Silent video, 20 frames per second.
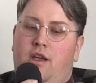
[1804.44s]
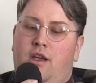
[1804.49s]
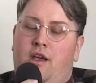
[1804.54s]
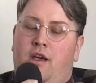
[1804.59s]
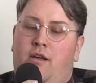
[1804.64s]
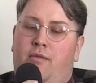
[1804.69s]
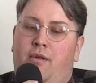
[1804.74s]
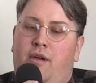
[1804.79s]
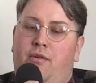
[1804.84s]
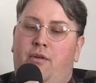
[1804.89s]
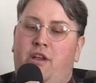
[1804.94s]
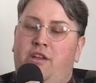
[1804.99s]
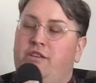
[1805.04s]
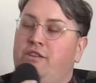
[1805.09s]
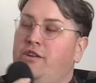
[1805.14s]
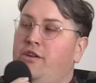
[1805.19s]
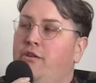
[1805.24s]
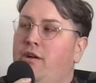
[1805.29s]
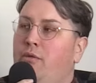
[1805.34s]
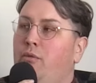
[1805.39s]
I want you to
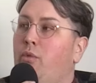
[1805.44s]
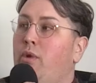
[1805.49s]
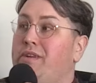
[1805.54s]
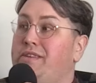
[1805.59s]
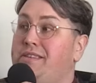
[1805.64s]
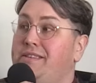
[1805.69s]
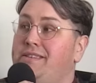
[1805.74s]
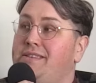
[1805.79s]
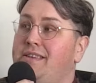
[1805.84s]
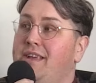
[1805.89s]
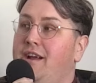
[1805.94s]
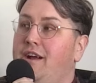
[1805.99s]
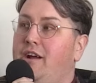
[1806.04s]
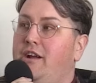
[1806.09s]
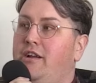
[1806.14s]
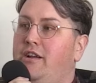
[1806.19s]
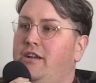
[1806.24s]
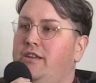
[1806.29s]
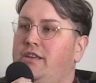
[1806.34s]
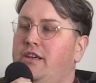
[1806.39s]
know I wasn't
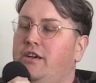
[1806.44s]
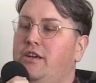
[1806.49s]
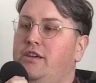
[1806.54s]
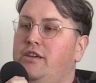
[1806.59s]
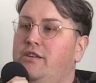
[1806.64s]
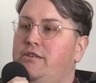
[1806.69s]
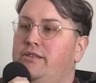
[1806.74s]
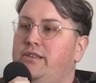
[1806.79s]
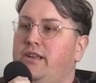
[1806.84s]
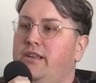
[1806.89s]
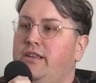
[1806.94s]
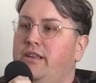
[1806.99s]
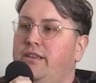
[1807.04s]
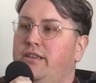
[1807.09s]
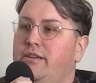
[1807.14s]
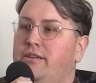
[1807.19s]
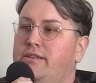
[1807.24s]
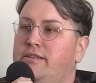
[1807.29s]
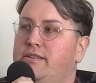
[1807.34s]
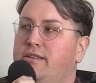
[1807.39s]
scared until you said that
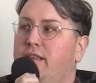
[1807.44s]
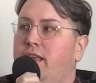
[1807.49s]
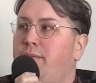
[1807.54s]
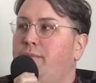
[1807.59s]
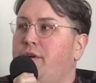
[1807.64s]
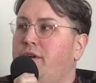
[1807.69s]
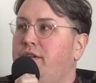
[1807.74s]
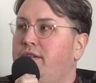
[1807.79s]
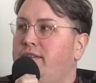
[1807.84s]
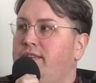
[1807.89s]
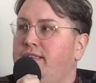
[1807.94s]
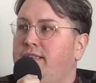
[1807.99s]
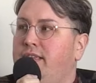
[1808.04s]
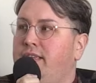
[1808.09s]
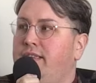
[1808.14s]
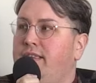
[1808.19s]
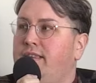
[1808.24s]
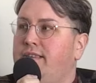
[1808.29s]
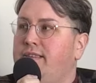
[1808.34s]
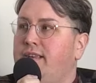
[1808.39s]
there's leopards
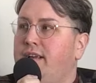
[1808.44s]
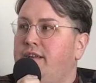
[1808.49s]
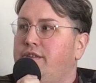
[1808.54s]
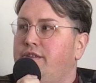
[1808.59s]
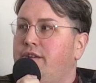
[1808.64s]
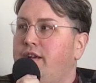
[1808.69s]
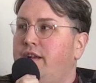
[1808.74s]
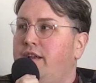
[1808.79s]
in this country.